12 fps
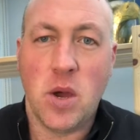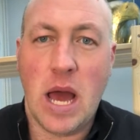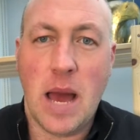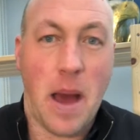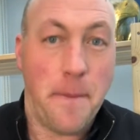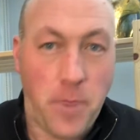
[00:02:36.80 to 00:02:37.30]

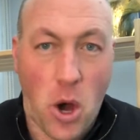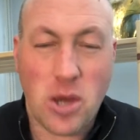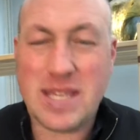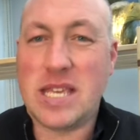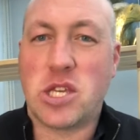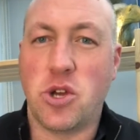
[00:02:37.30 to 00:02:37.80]
Uh, a
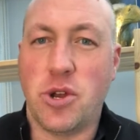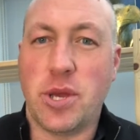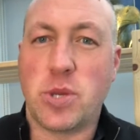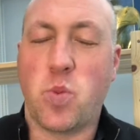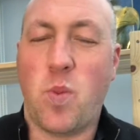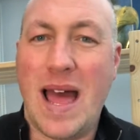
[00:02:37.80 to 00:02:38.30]
box is good
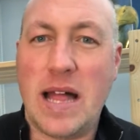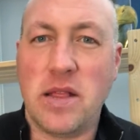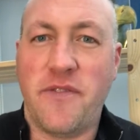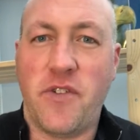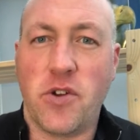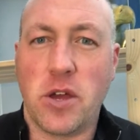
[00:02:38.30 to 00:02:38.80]
as well
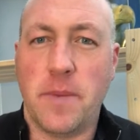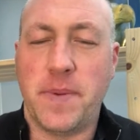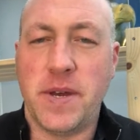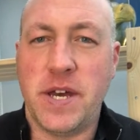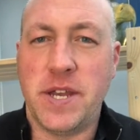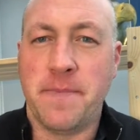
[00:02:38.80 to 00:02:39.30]
for your
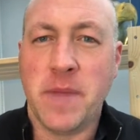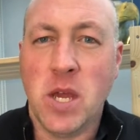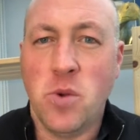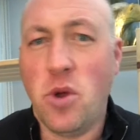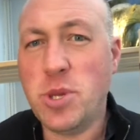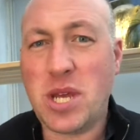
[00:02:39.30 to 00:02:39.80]
bird.
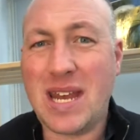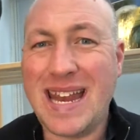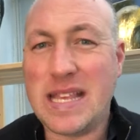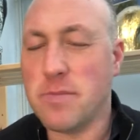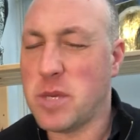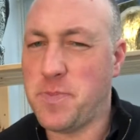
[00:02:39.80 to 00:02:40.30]
We're also gonna
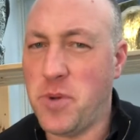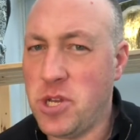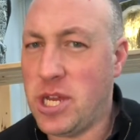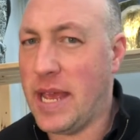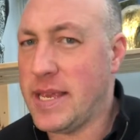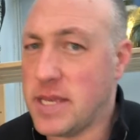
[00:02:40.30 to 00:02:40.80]
need some
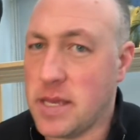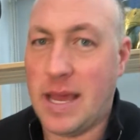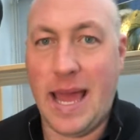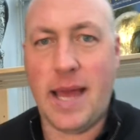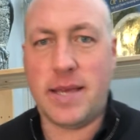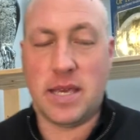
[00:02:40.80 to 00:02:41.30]
sponges,
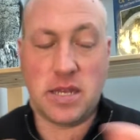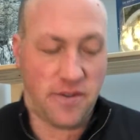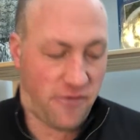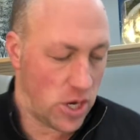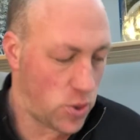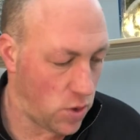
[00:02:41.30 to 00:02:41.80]
access to
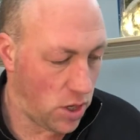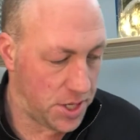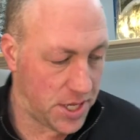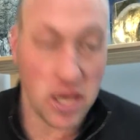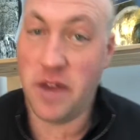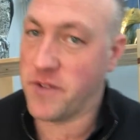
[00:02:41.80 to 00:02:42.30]
fresh
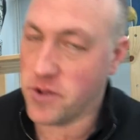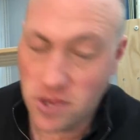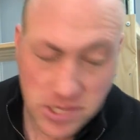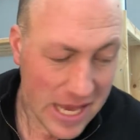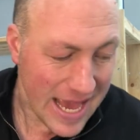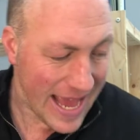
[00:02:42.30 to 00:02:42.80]
water, of
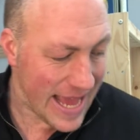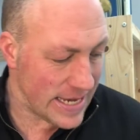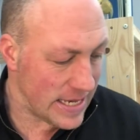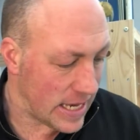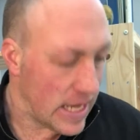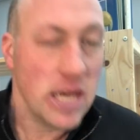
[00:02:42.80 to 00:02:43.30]
course,
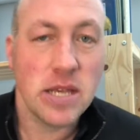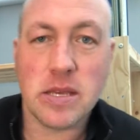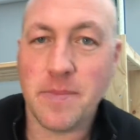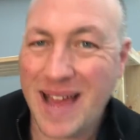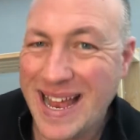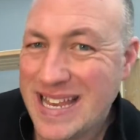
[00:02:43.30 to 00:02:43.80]
and
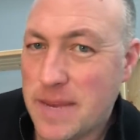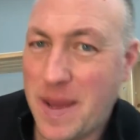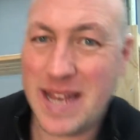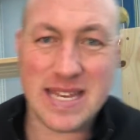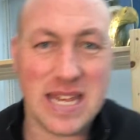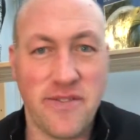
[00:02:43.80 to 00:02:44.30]
some
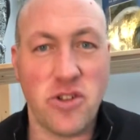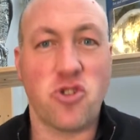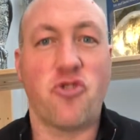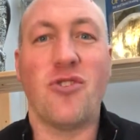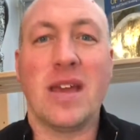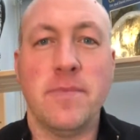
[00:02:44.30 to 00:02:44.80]
antibacterial
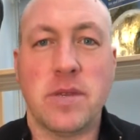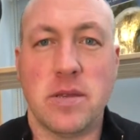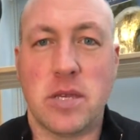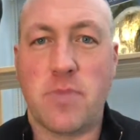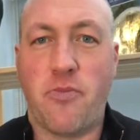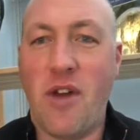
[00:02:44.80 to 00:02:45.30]
creams and
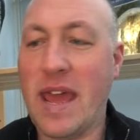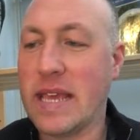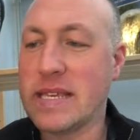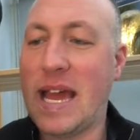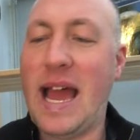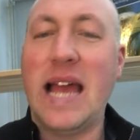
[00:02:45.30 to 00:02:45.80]

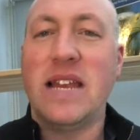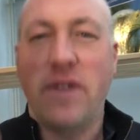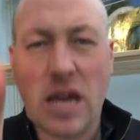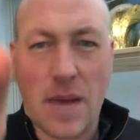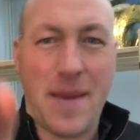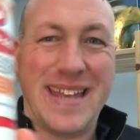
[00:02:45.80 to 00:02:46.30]
sprays. I highly
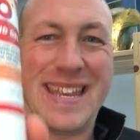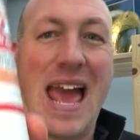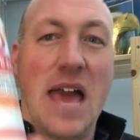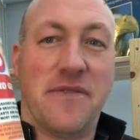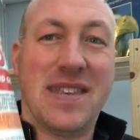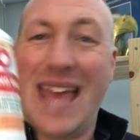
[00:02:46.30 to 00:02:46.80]
recommend
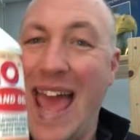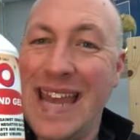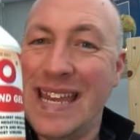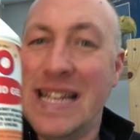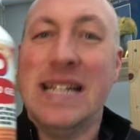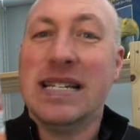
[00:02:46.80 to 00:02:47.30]
F10.